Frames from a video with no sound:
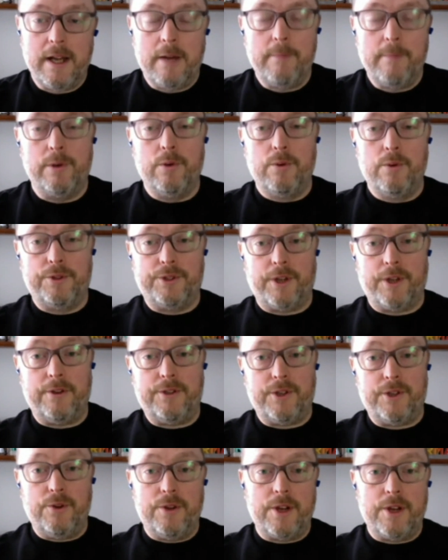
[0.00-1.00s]
but also
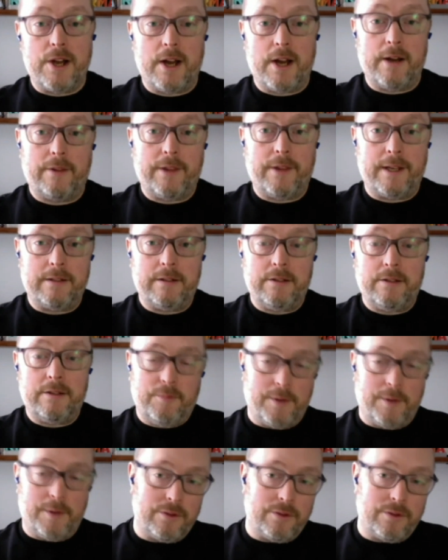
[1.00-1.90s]
do the kind of things that you've been